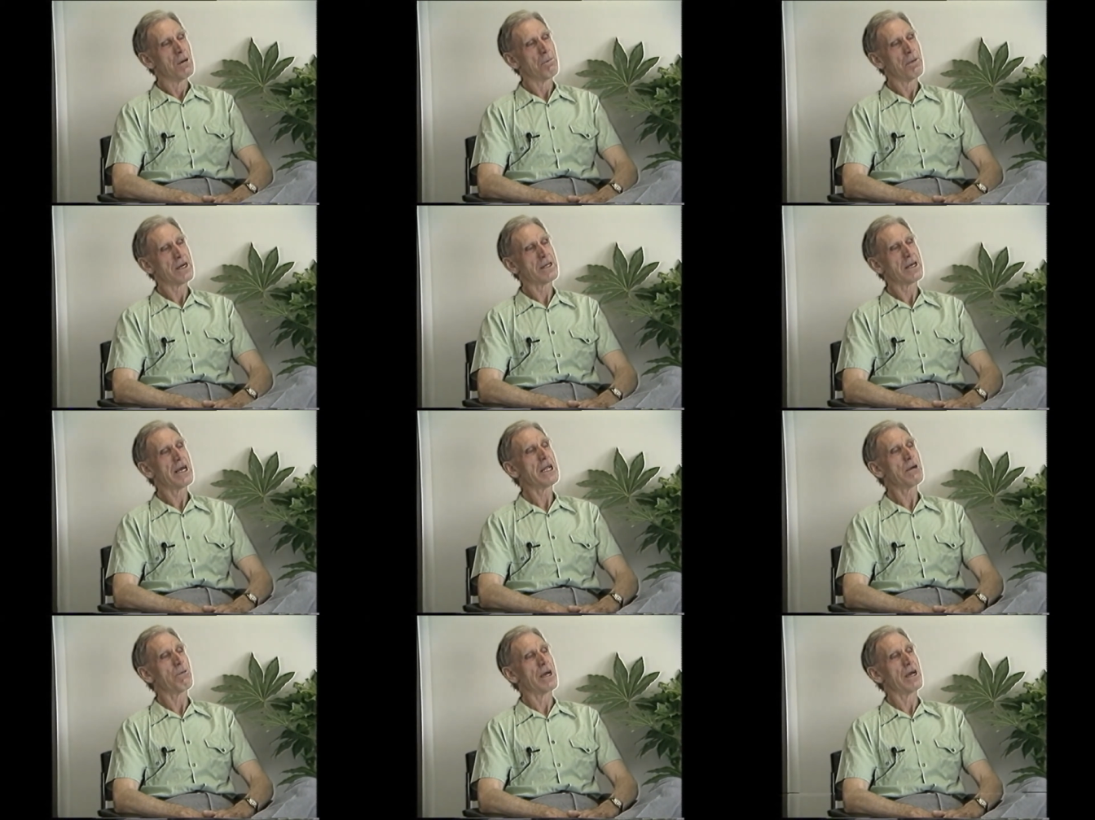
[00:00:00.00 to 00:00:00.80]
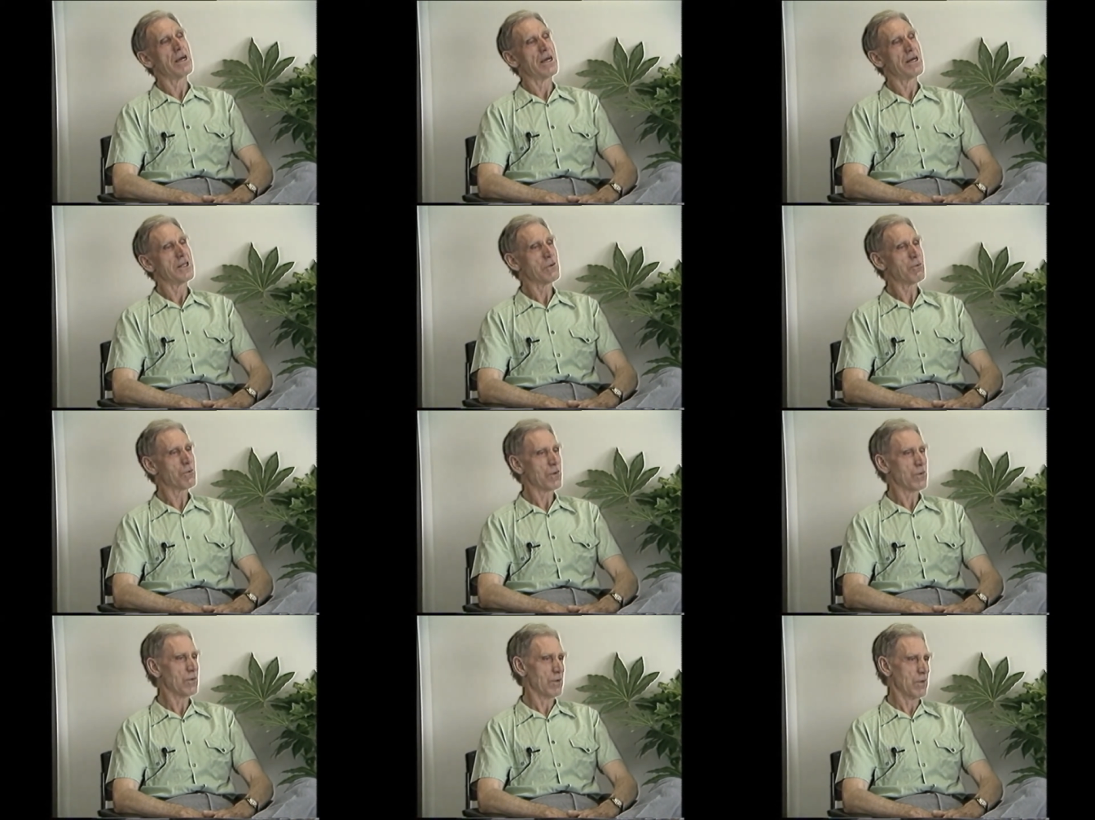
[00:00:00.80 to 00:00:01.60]
But anyway, this
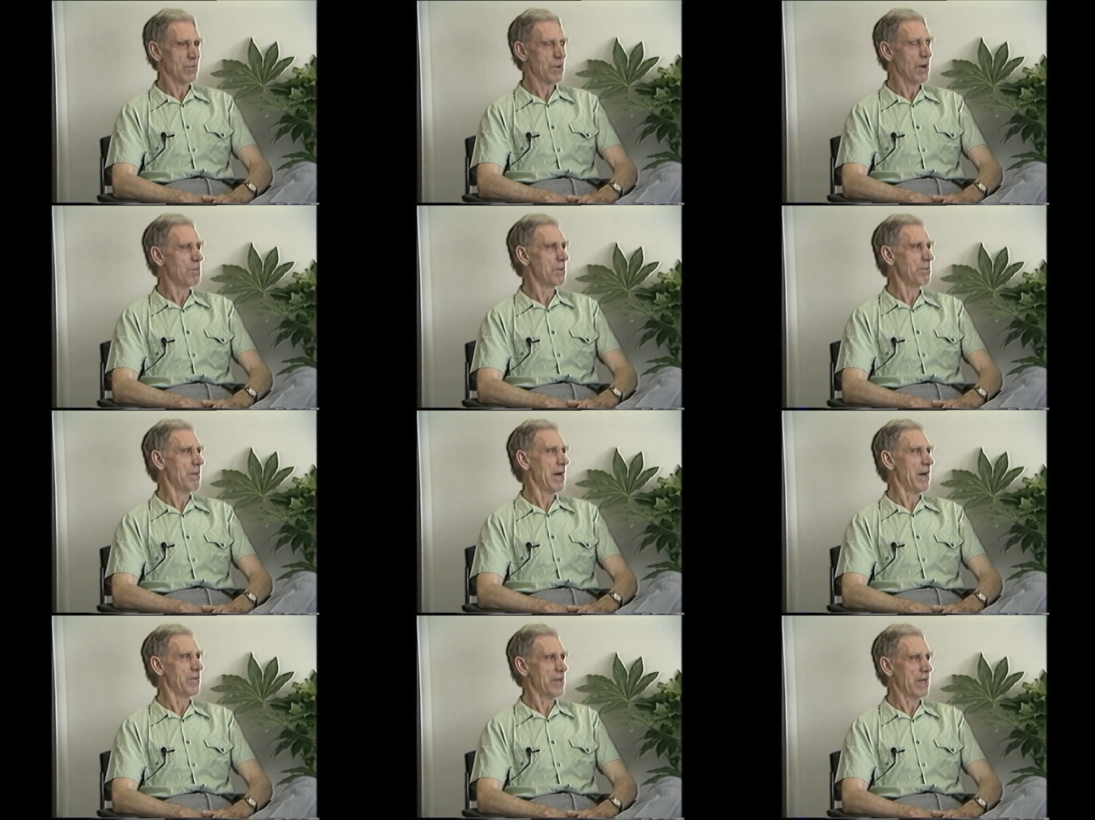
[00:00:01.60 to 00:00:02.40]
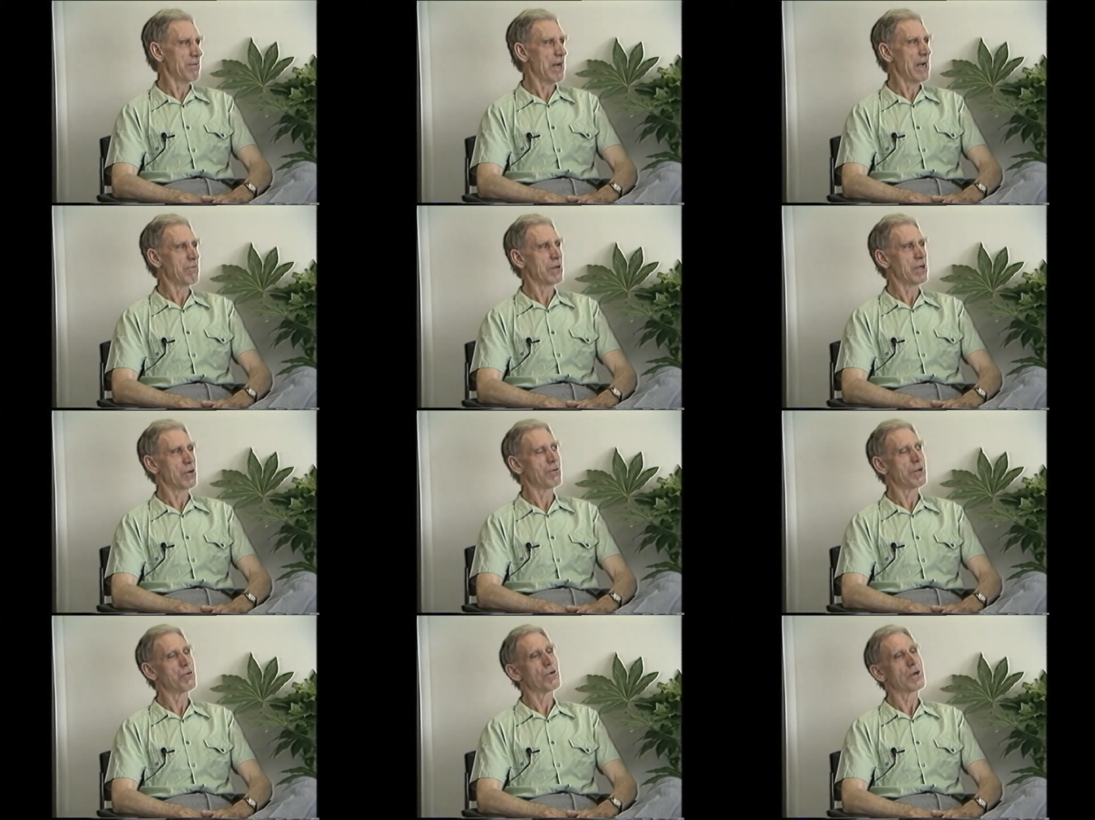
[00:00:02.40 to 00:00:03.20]
was a sort of compromise. I, I would
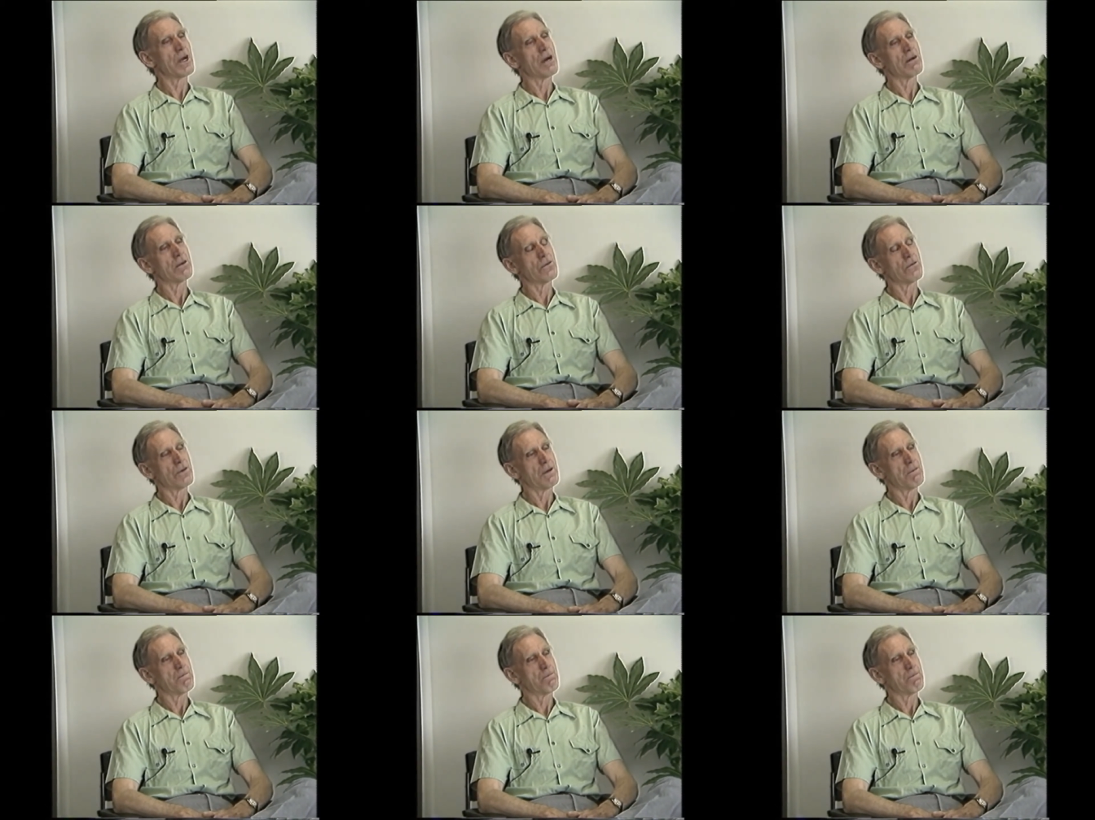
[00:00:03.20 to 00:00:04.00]
go into accountancy.